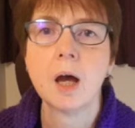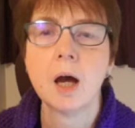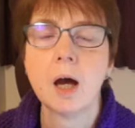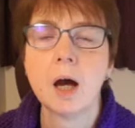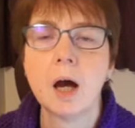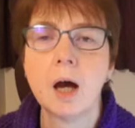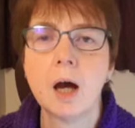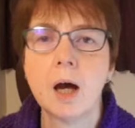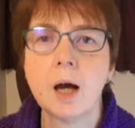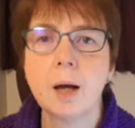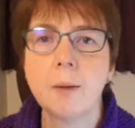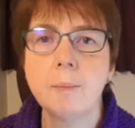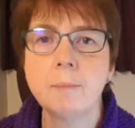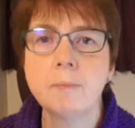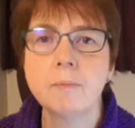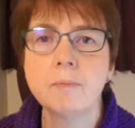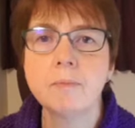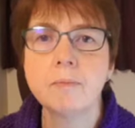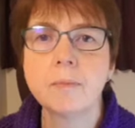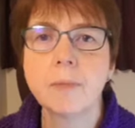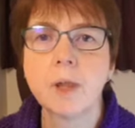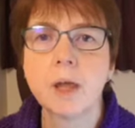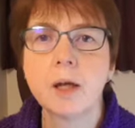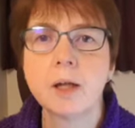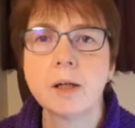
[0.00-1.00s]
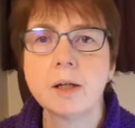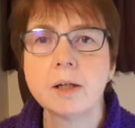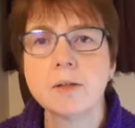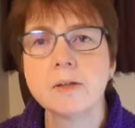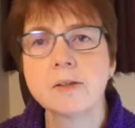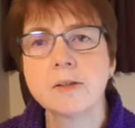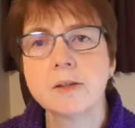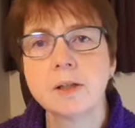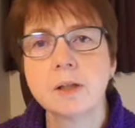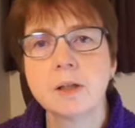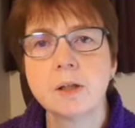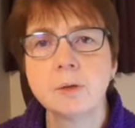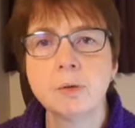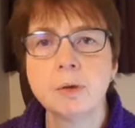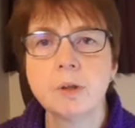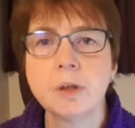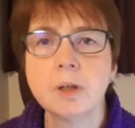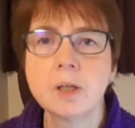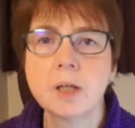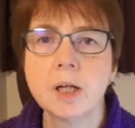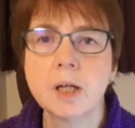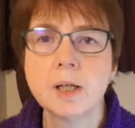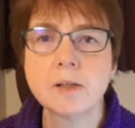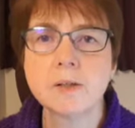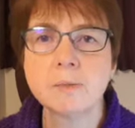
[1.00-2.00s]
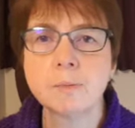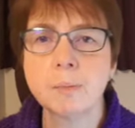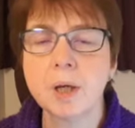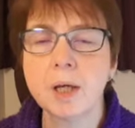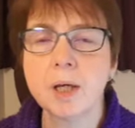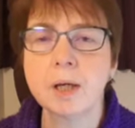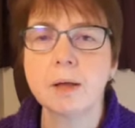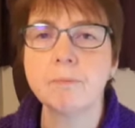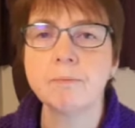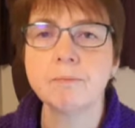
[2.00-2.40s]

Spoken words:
And I'll see you in the next bit.